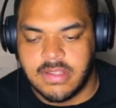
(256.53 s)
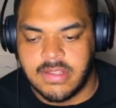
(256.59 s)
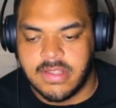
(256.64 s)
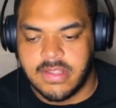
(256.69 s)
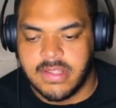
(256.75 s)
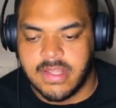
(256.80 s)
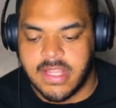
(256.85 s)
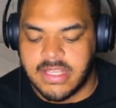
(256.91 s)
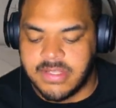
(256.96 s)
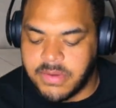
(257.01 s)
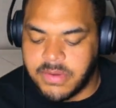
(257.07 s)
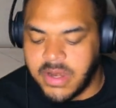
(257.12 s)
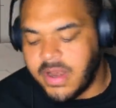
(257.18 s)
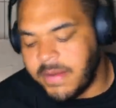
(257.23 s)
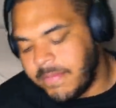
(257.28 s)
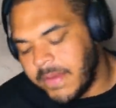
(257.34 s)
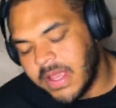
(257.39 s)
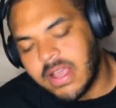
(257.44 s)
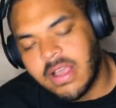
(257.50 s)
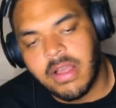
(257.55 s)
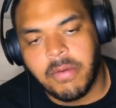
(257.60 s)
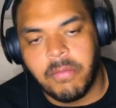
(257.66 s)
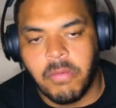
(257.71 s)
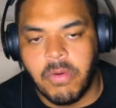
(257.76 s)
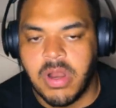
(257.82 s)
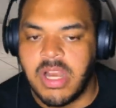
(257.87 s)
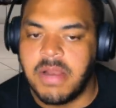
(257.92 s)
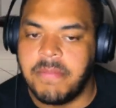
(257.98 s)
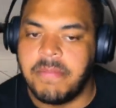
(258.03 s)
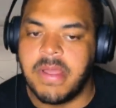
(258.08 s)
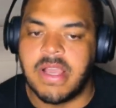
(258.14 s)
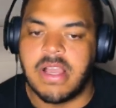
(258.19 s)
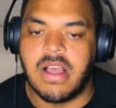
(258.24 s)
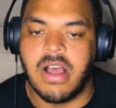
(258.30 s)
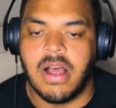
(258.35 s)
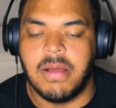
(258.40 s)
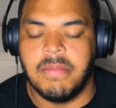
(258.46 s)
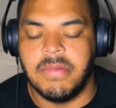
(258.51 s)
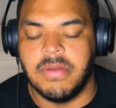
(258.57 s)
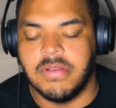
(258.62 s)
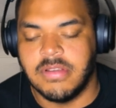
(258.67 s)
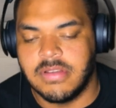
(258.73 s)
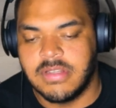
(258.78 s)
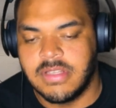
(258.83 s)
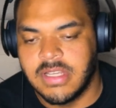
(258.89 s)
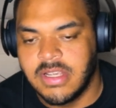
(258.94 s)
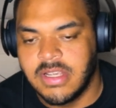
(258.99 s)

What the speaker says: That's one of your big combos.